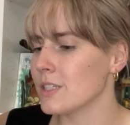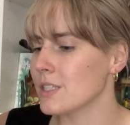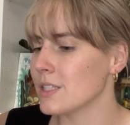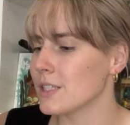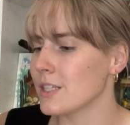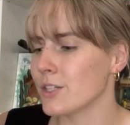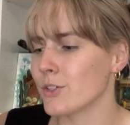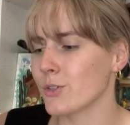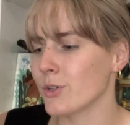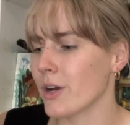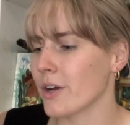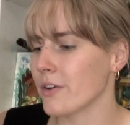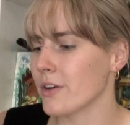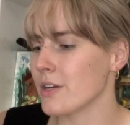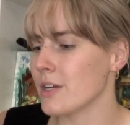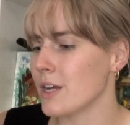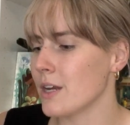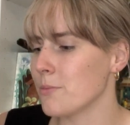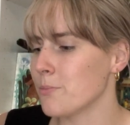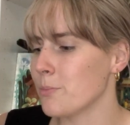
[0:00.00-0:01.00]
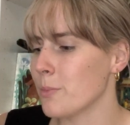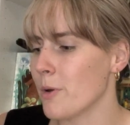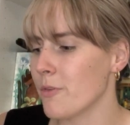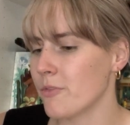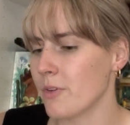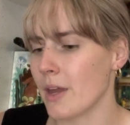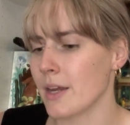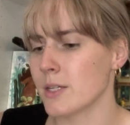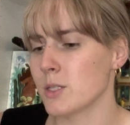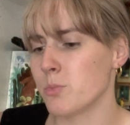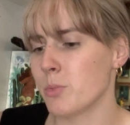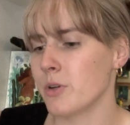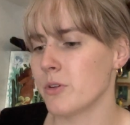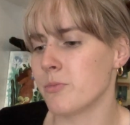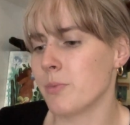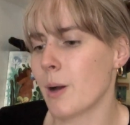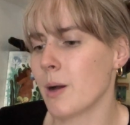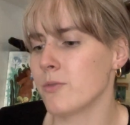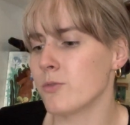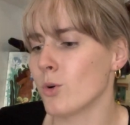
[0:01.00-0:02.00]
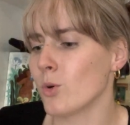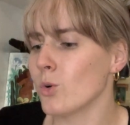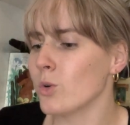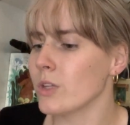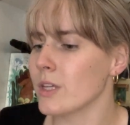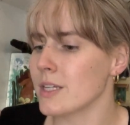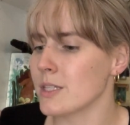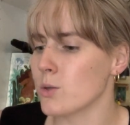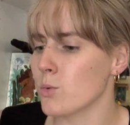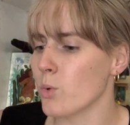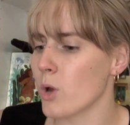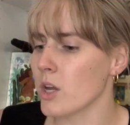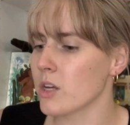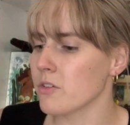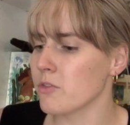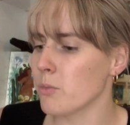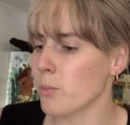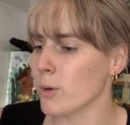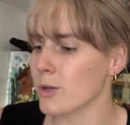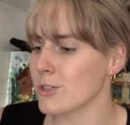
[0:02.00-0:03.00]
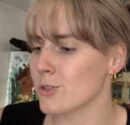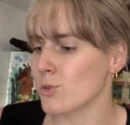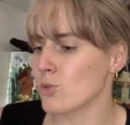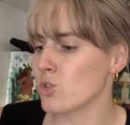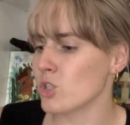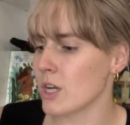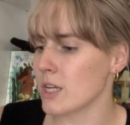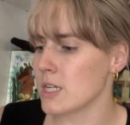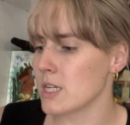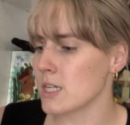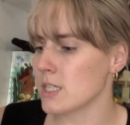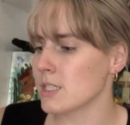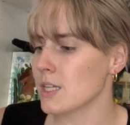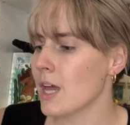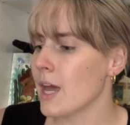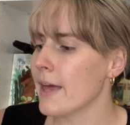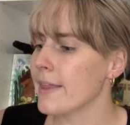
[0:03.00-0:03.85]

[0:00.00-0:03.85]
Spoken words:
literary effect, but above all is a work of emotional genius.